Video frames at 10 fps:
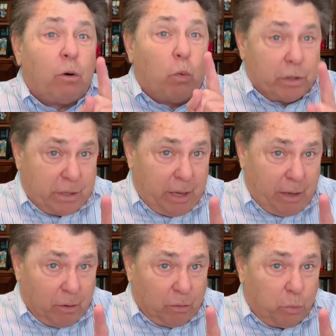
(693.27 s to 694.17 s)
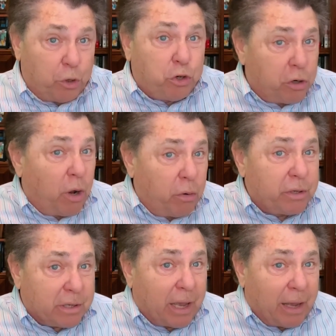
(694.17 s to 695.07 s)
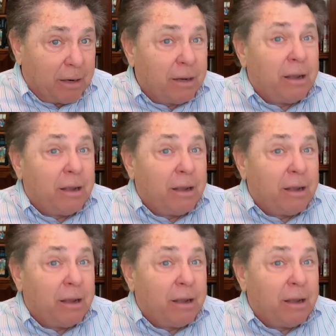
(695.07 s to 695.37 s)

was healed, would you notice that?